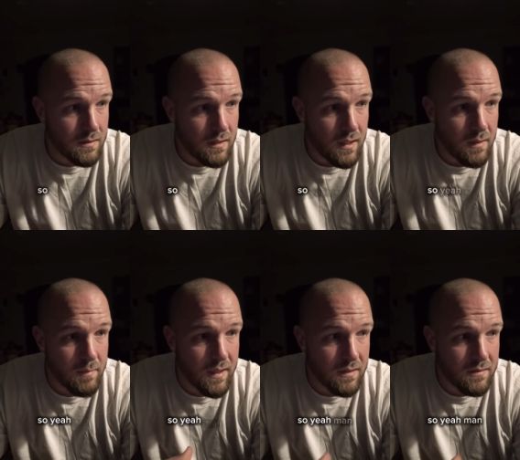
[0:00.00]
yeah,
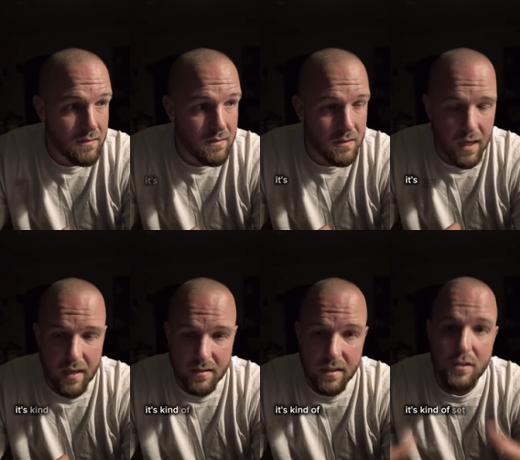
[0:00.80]
man, kind
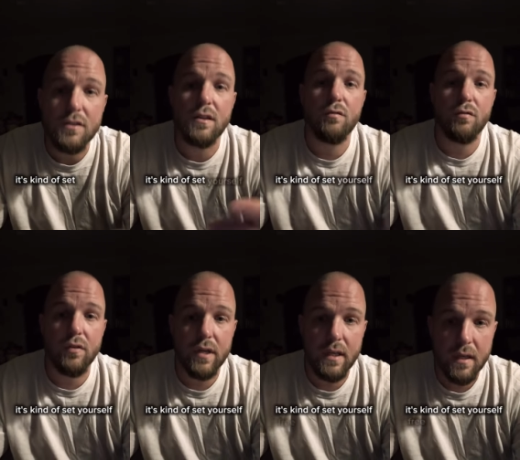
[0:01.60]
of set yourself
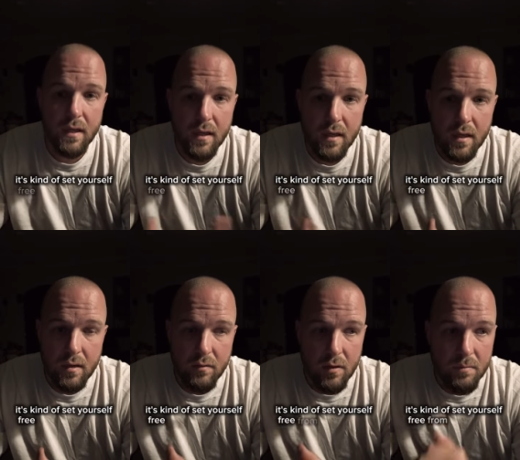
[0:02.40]
free
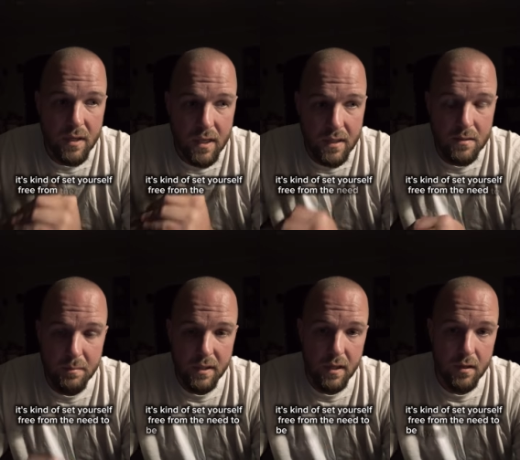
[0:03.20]
from the need to
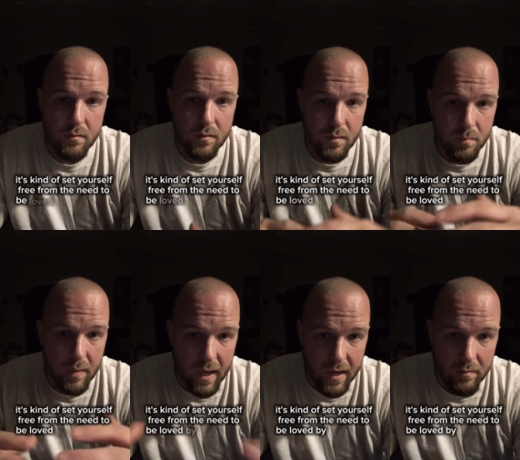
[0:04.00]
be loved
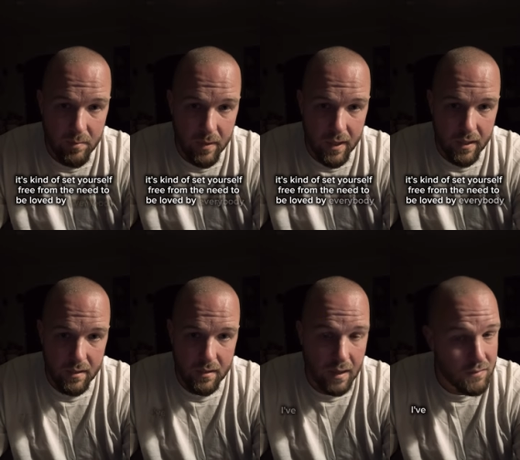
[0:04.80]
by everybody.
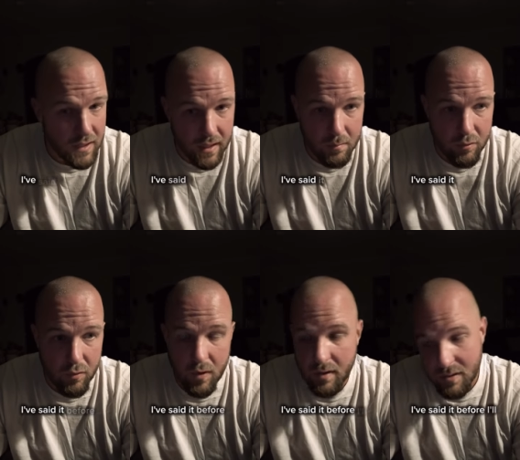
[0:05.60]
I've said it
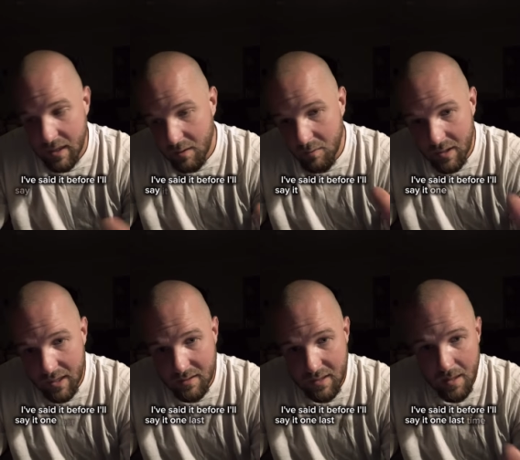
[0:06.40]
before. I'll say it one
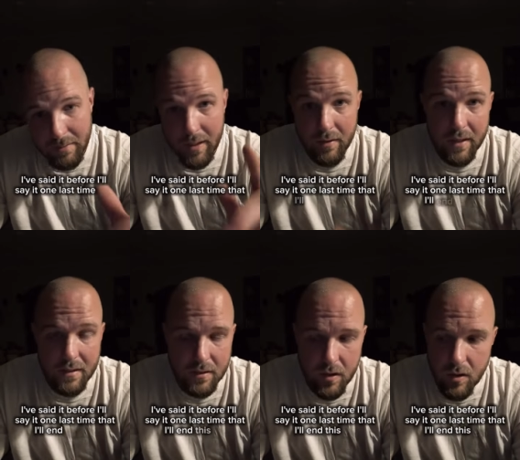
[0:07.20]
last time, then I'll end
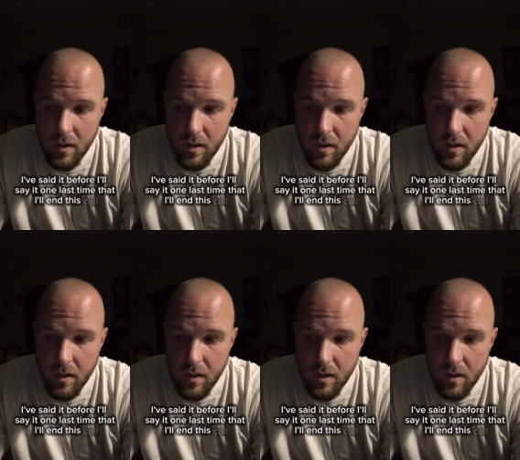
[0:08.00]
this call.